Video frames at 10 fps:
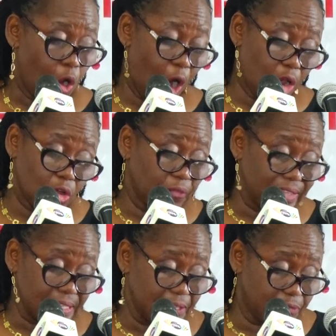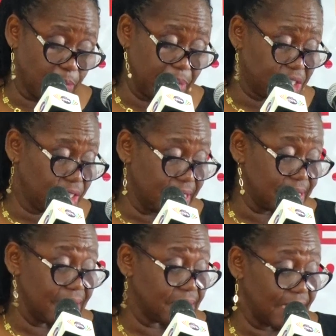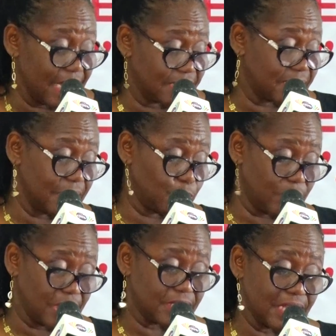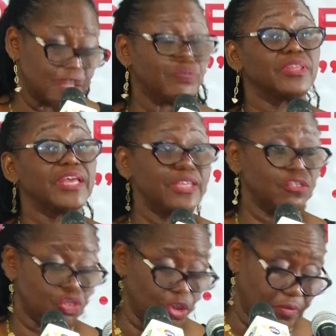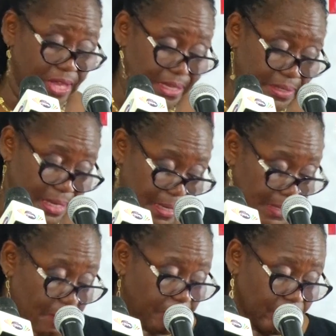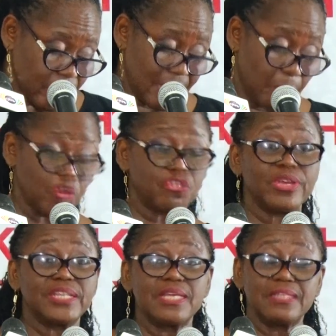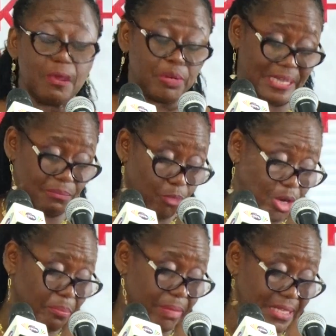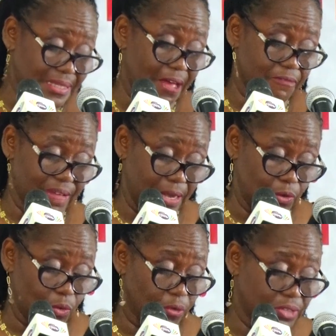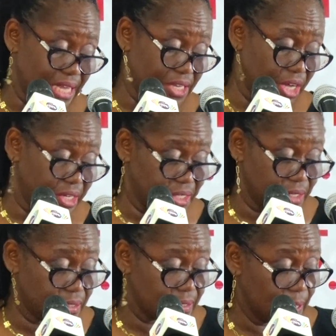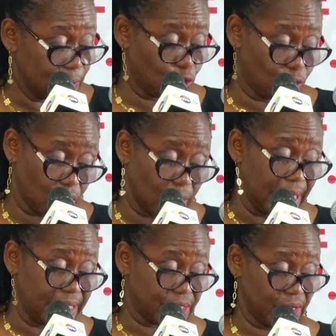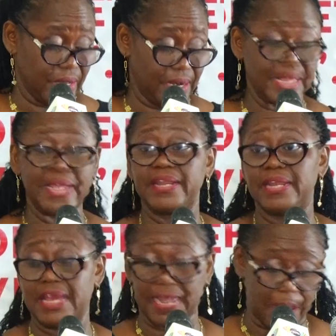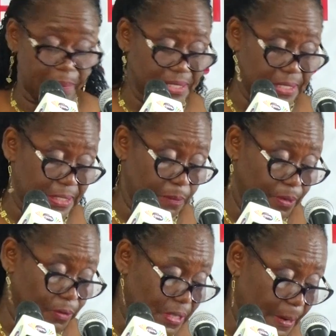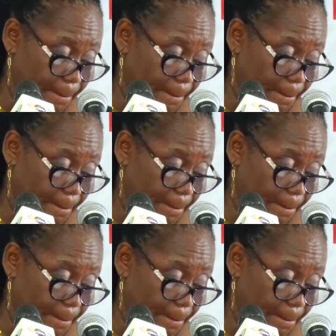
All of this information is easily accessed with a search for the history of the internet, demonstrating the monumental value of search engines to knowledge, learning, and capacity building.